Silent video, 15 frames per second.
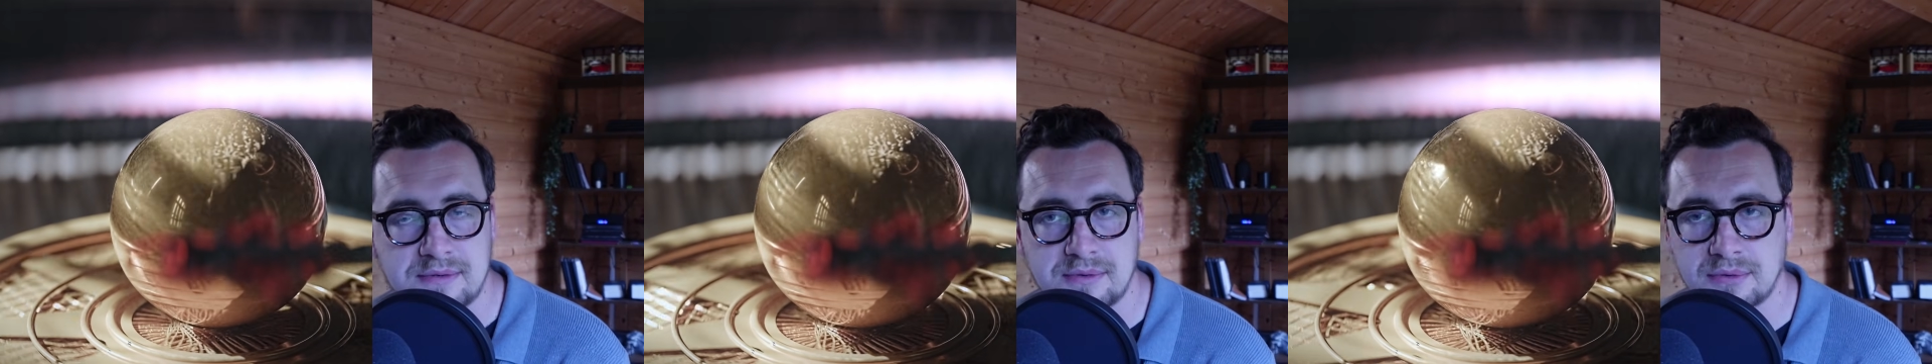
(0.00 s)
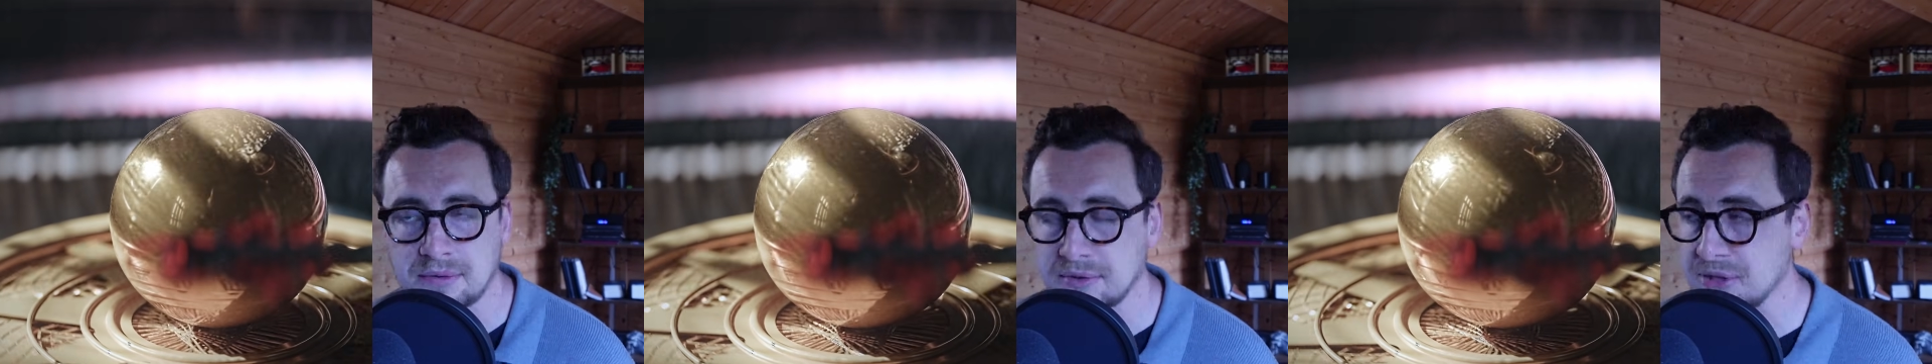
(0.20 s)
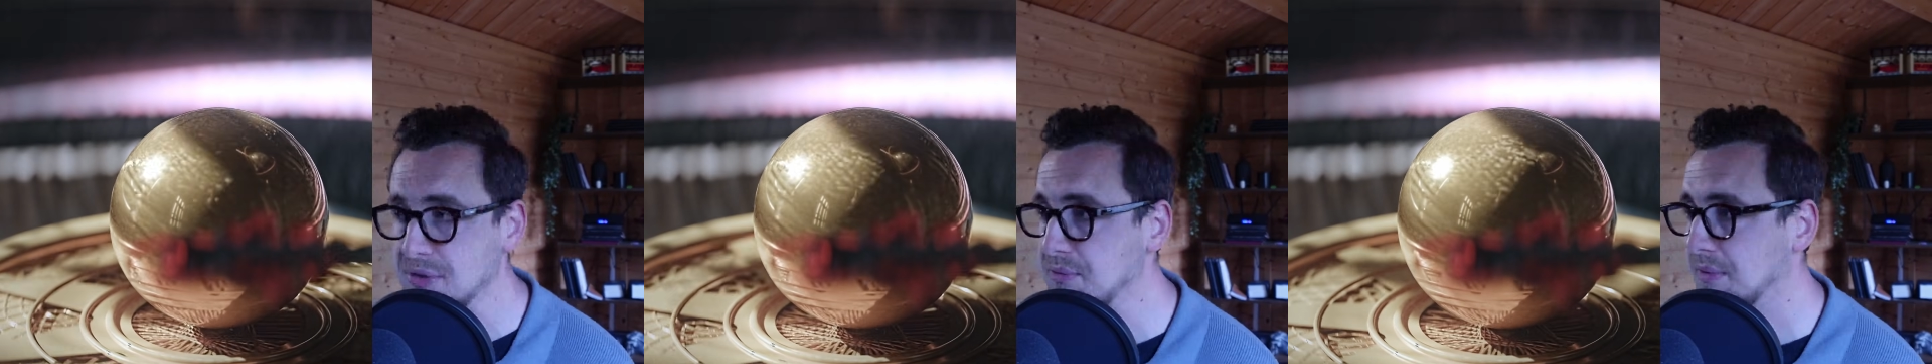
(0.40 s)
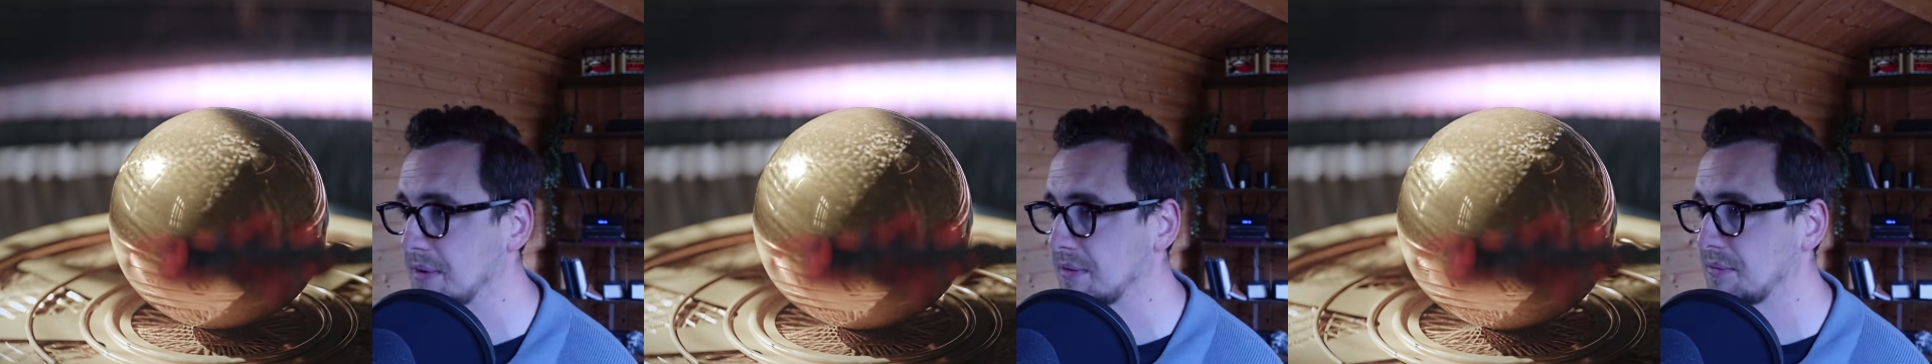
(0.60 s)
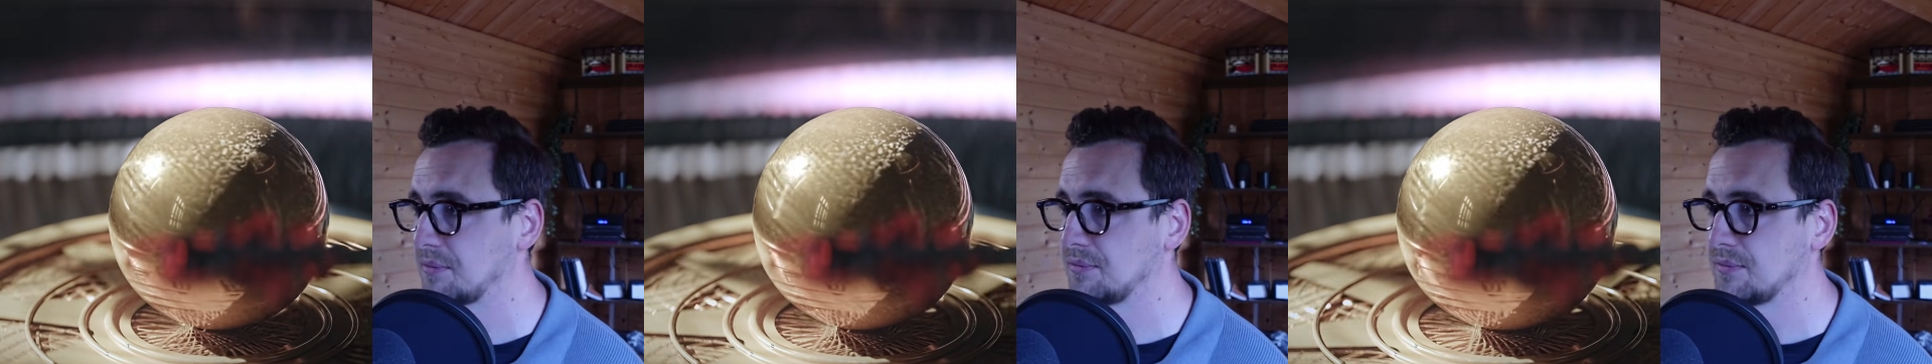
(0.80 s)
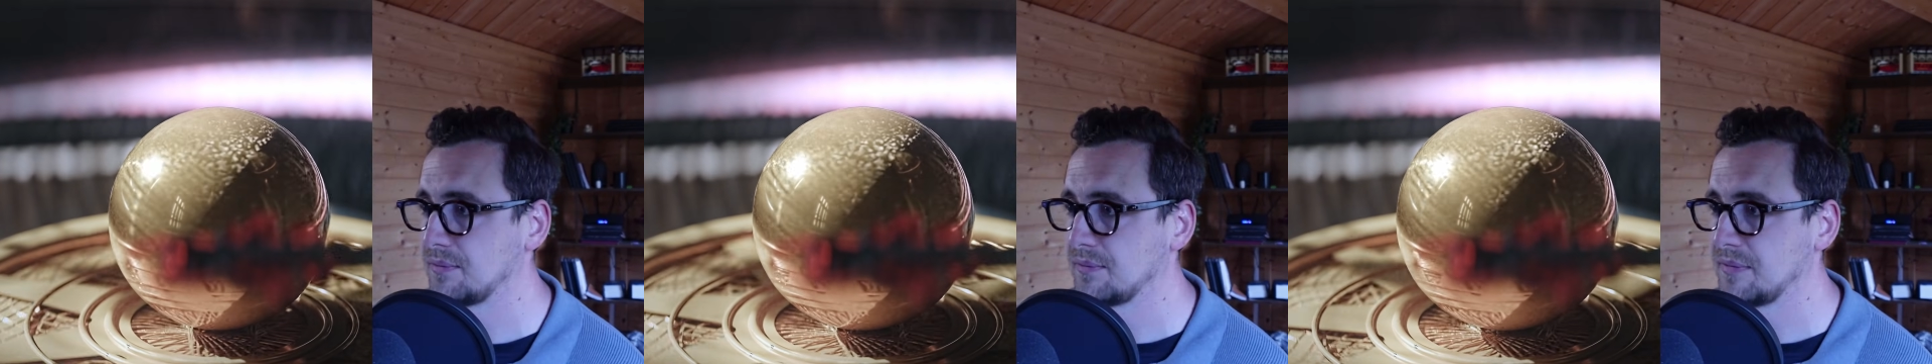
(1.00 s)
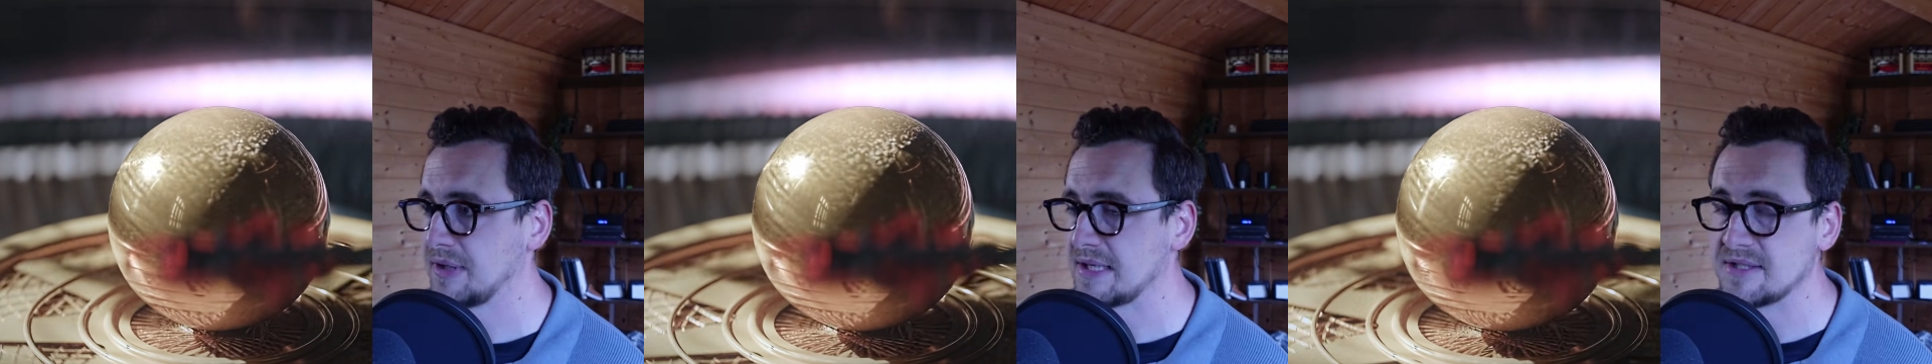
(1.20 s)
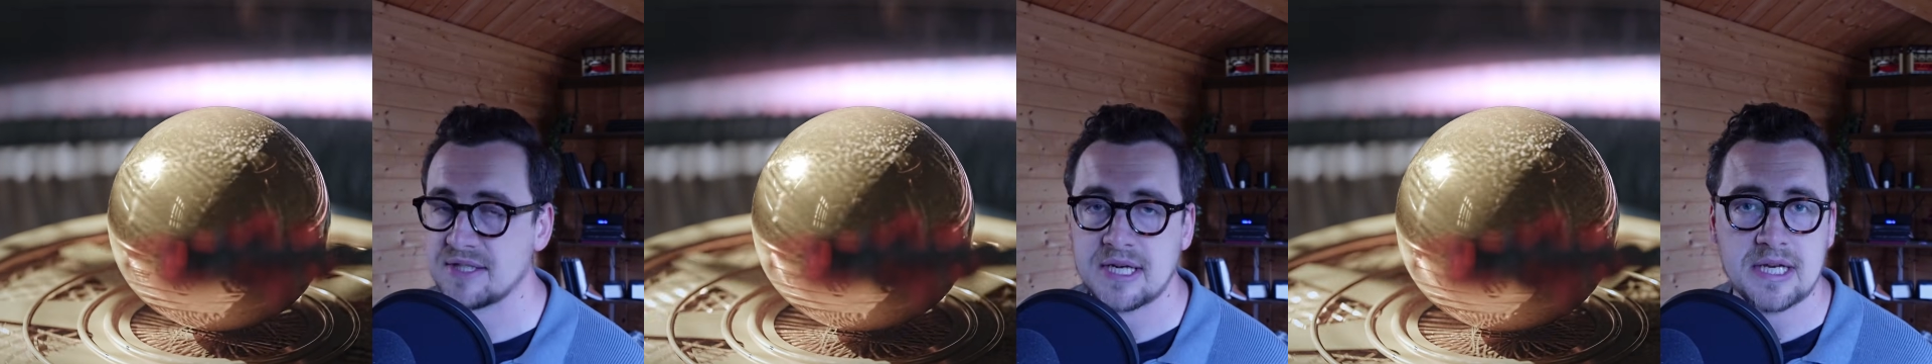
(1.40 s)
or you want to
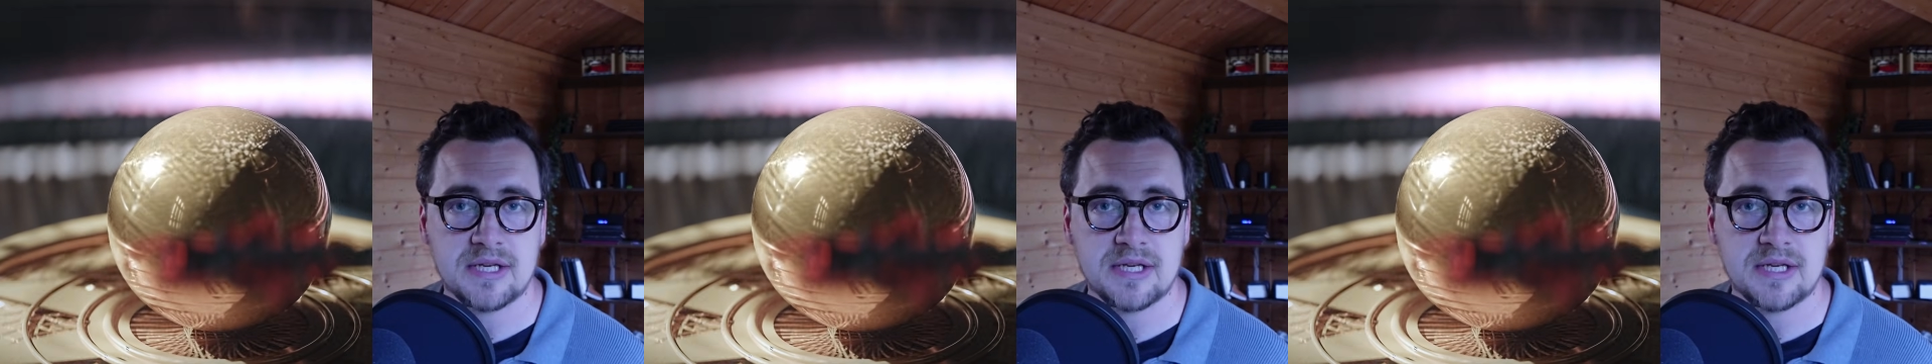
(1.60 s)
continue